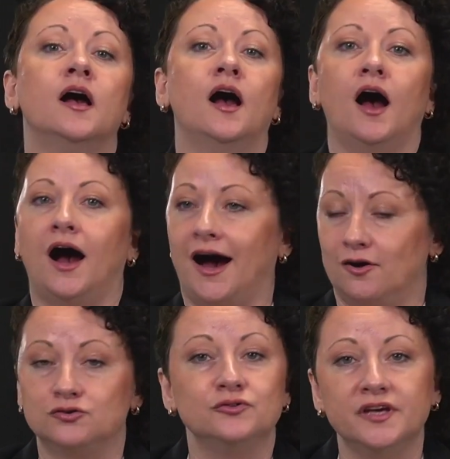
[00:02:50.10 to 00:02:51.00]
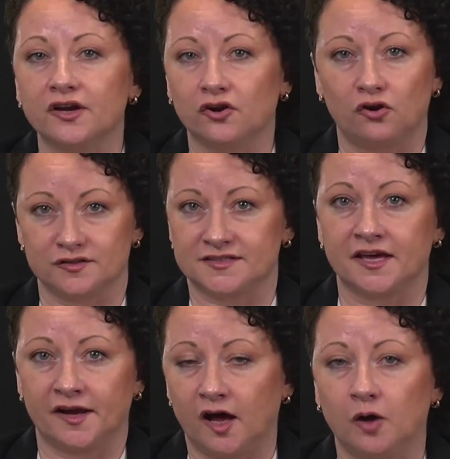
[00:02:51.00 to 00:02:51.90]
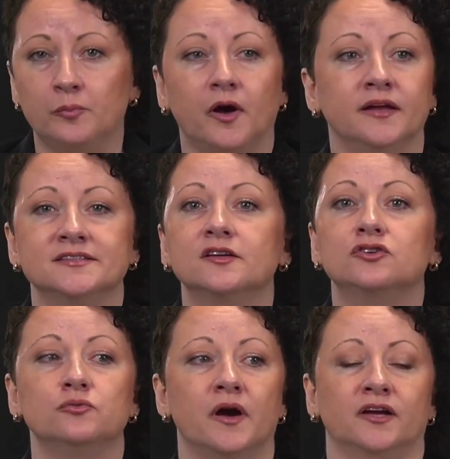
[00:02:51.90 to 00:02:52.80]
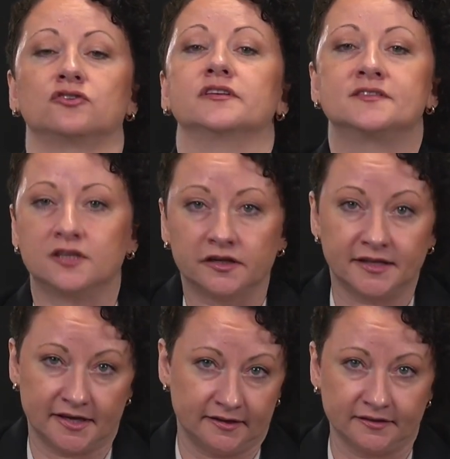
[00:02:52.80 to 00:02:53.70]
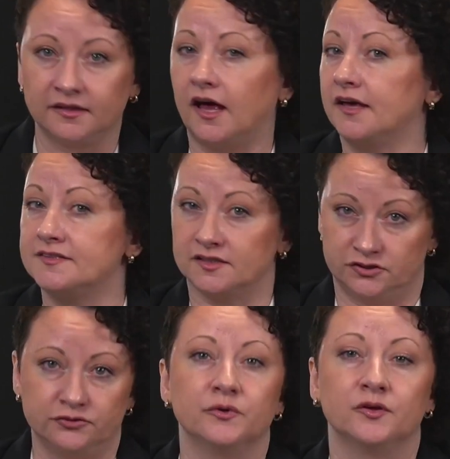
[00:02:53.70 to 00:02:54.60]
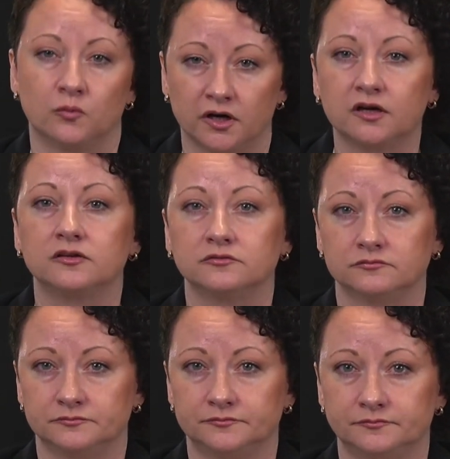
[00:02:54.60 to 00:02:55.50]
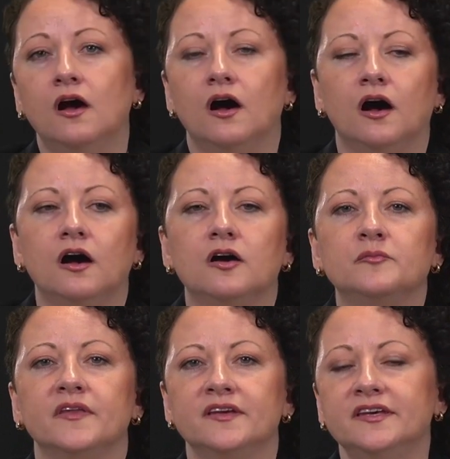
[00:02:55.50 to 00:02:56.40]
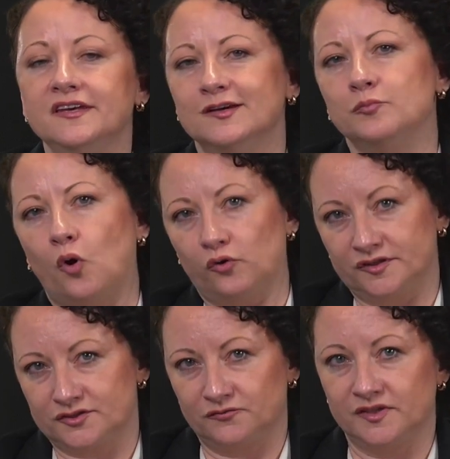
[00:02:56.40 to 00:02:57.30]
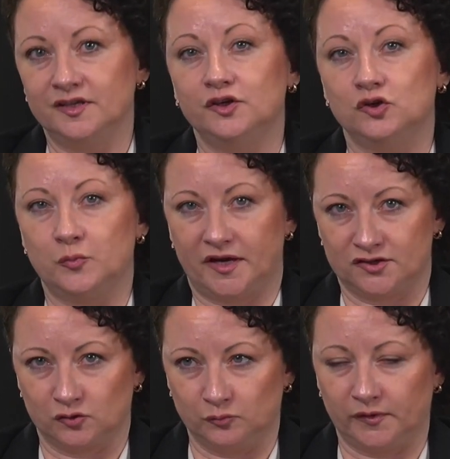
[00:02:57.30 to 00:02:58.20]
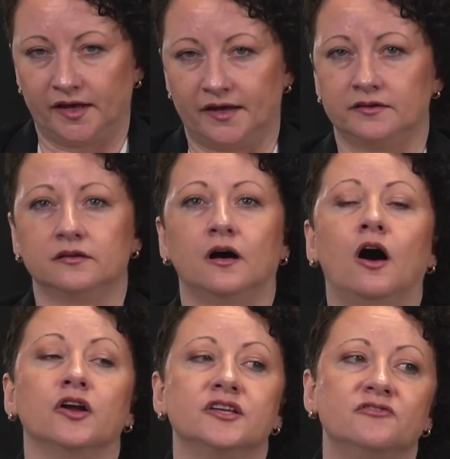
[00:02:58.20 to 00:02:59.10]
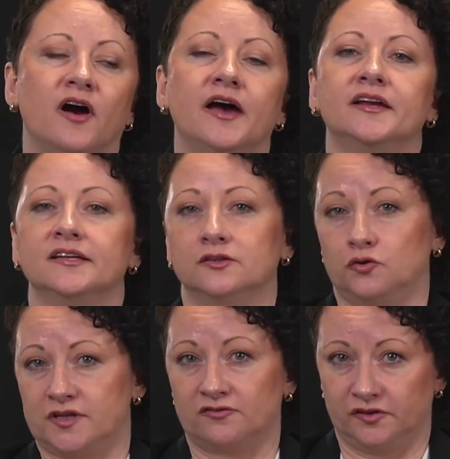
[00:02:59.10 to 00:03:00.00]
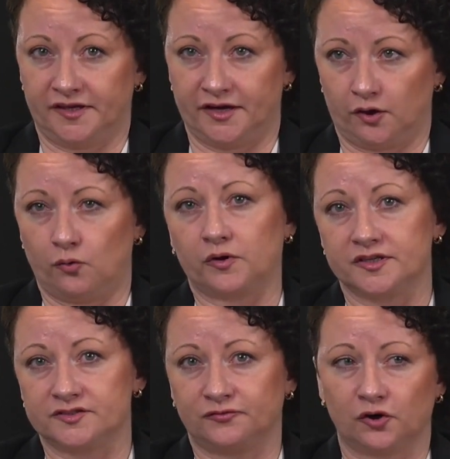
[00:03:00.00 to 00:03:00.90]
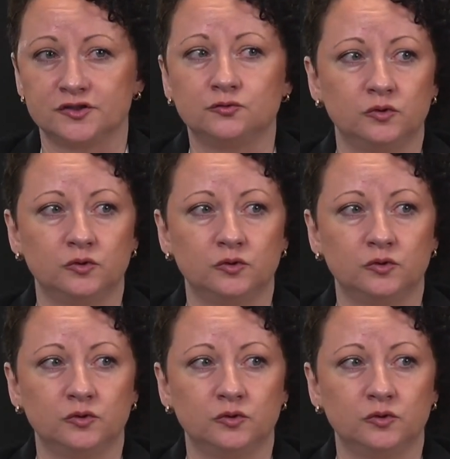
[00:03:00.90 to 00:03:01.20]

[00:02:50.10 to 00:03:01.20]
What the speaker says: how to get it all set up until you actually start getting the clients and doing the work. The key components of the incubation plan are divided into several categories. First would